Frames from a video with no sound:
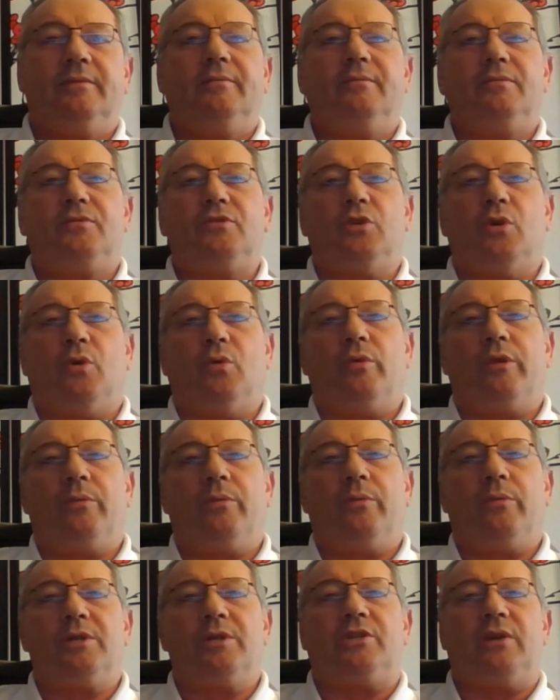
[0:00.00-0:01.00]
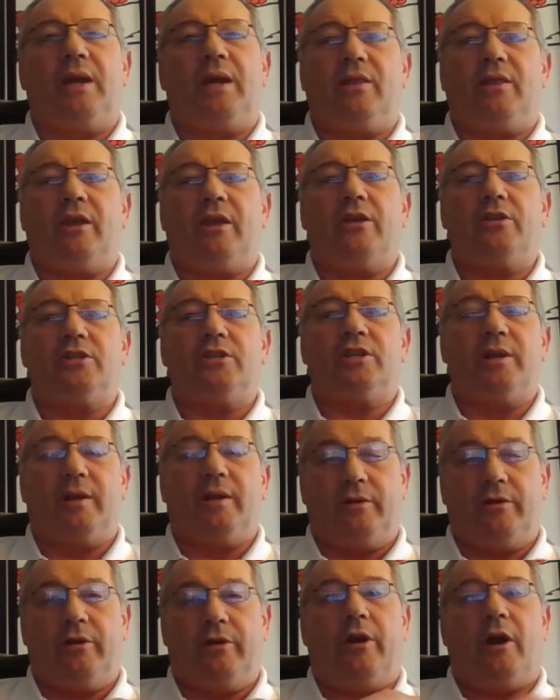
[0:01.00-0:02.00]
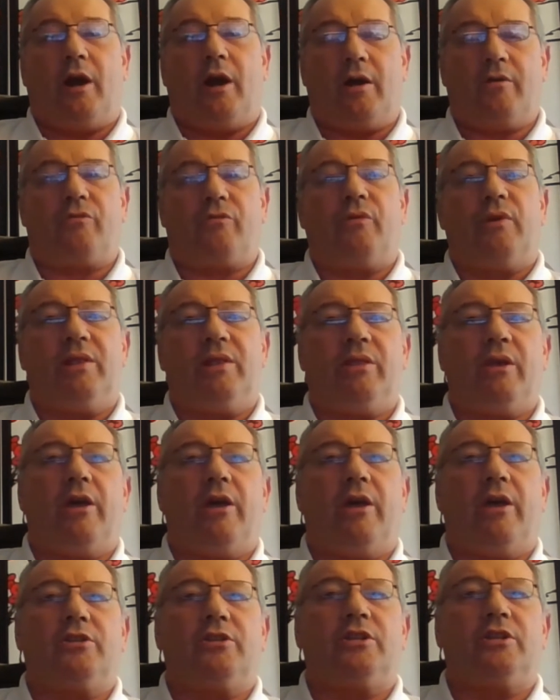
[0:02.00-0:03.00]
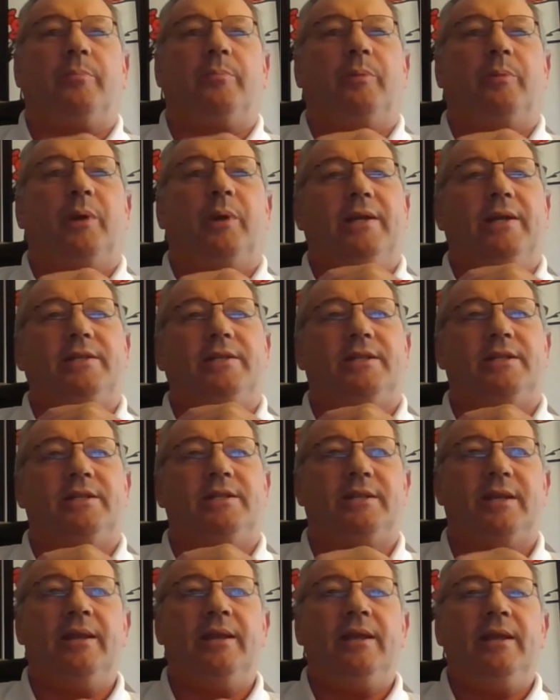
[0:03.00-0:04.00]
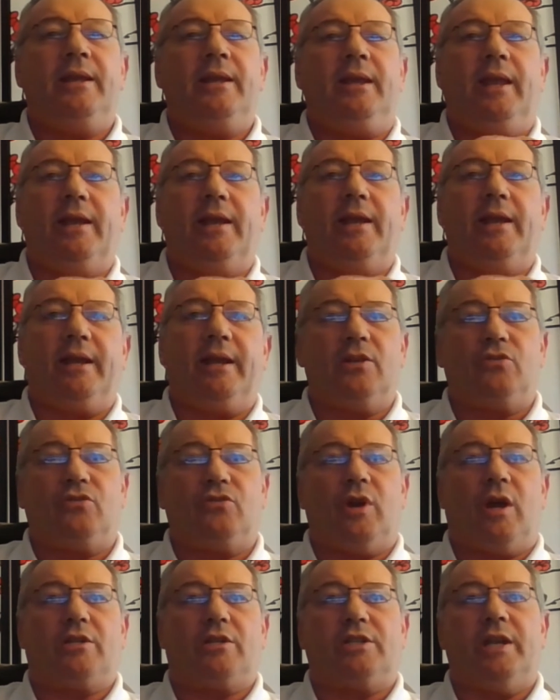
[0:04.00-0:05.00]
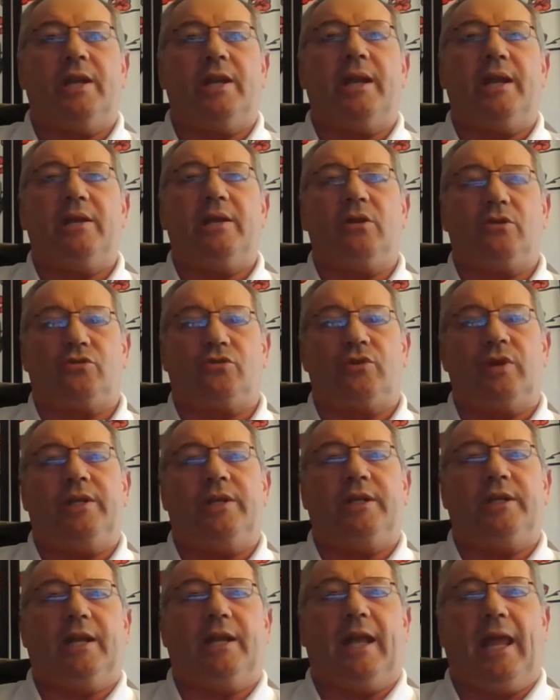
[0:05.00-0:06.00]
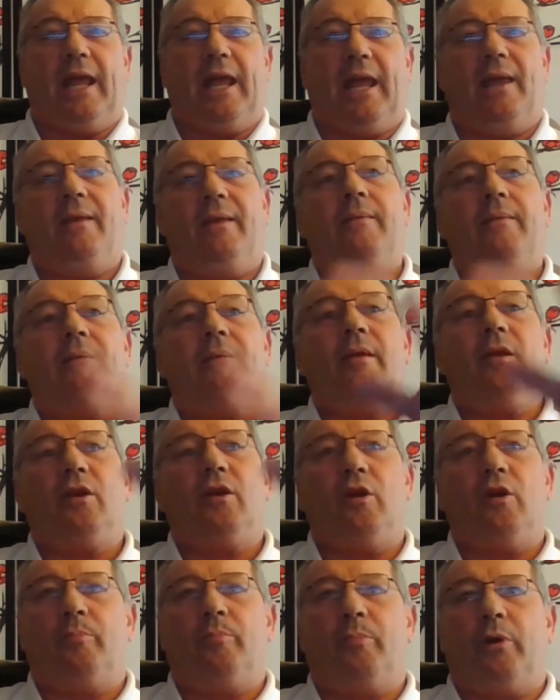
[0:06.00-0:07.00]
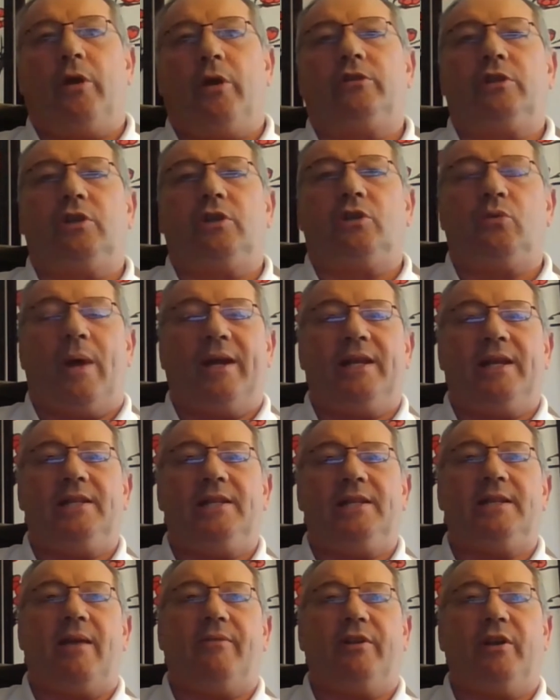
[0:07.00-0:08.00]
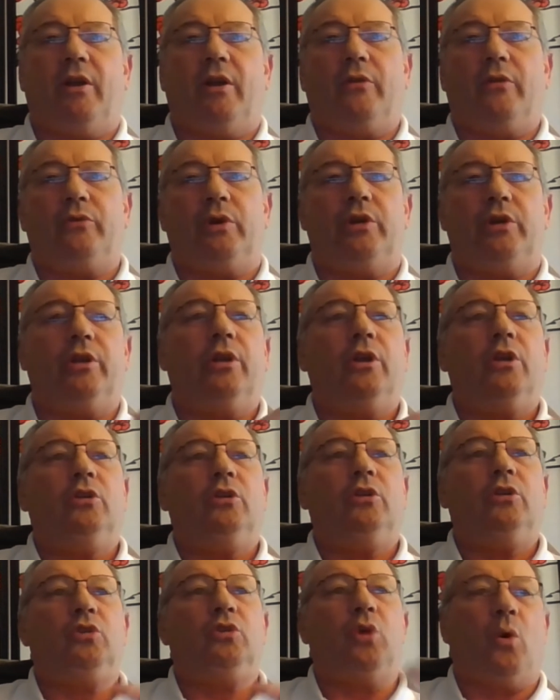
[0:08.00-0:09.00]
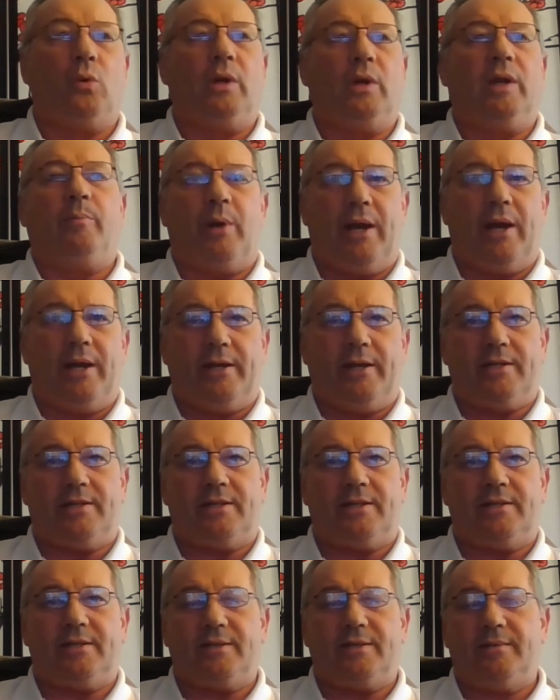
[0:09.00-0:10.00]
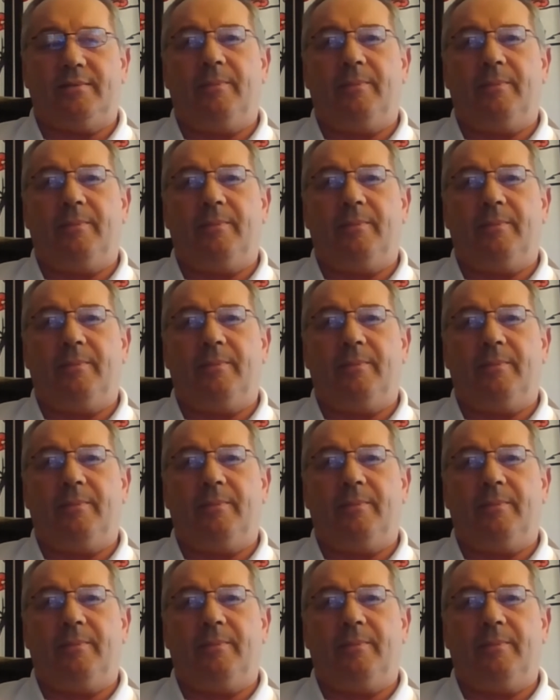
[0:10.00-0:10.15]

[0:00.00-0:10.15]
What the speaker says: So there are 3,000 apprentices in the construction industry today, compared to 2,700 total apprentices